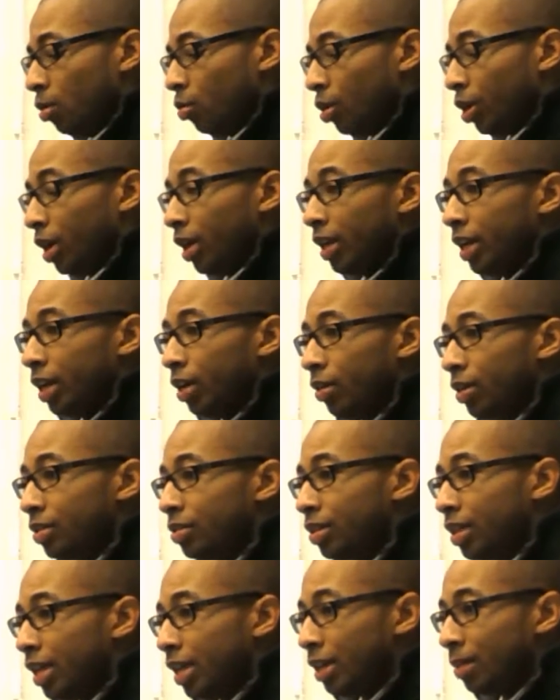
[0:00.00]
we're going to
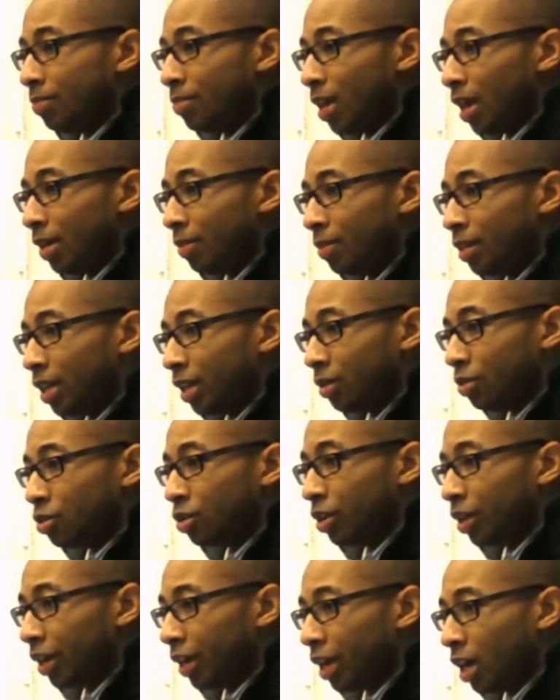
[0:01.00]
guarantee that kids
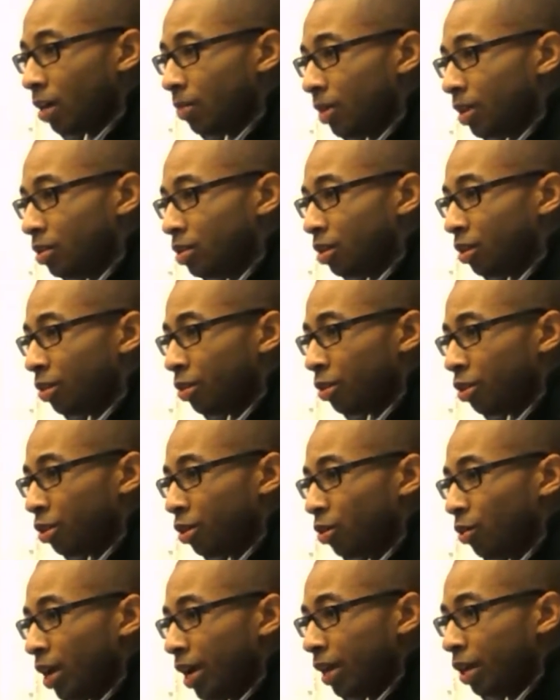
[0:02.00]
are going to come into
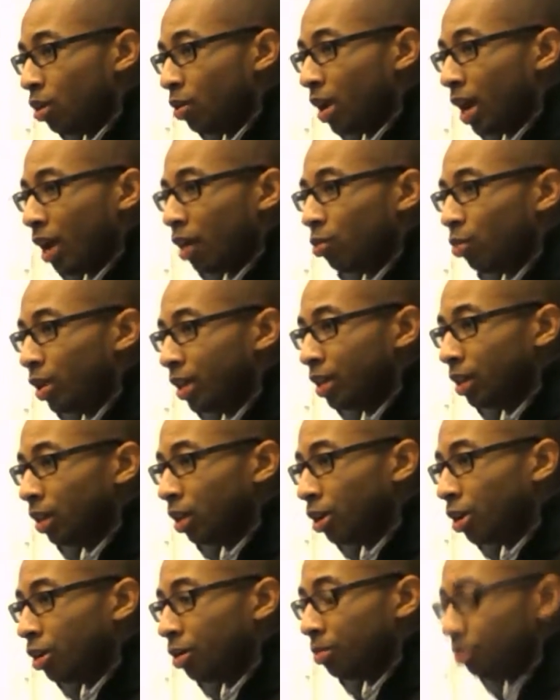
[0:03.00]
3rd grade knowing how to read
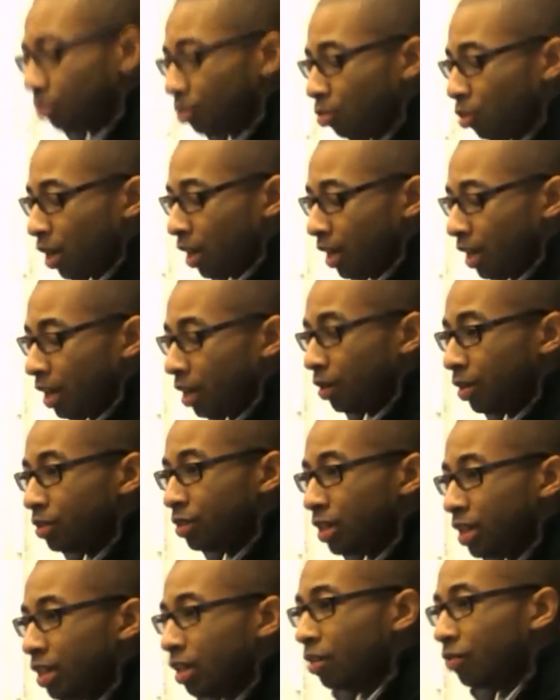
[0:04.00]
and learn. We're going to
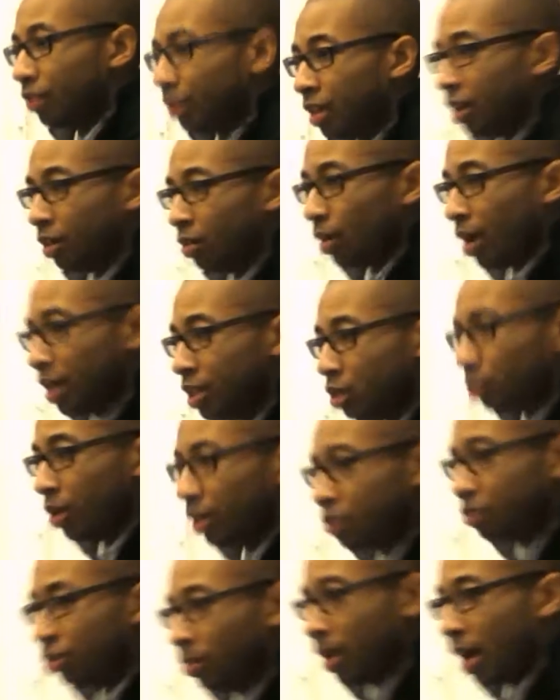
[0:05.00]
guarantee that if a kid
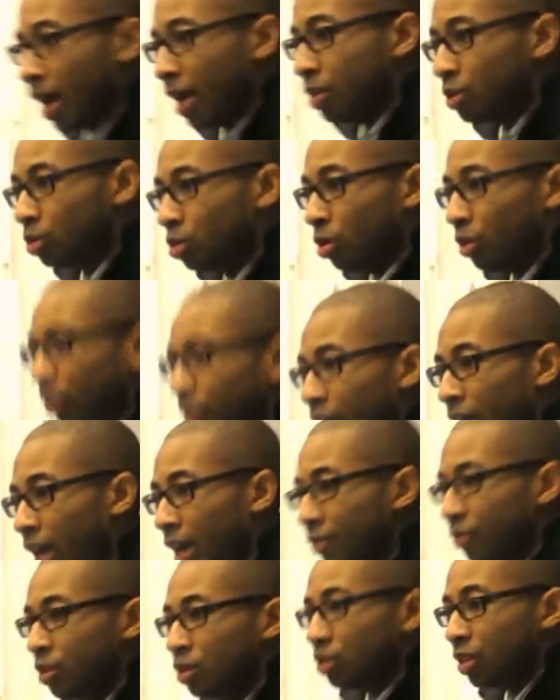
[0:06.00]
graduates from high school, they're going
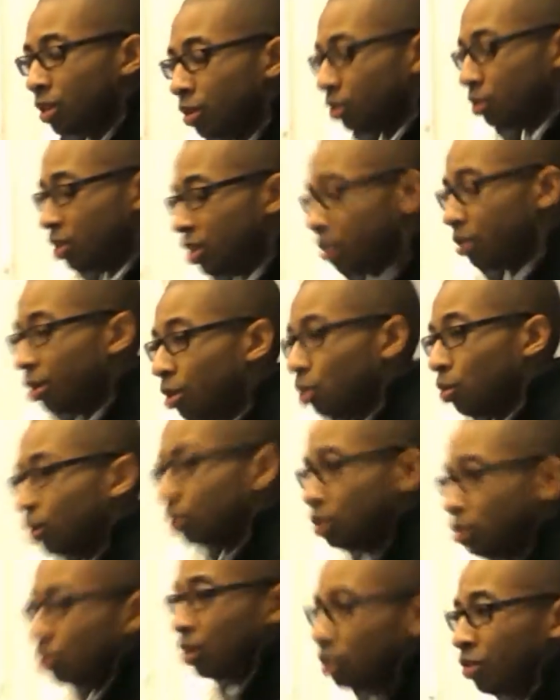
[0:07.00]
to have the skills to either go to
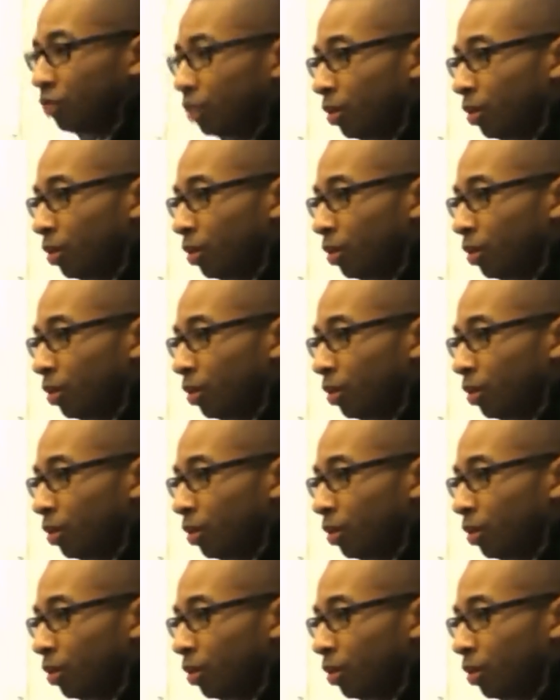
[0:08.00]
a 2-year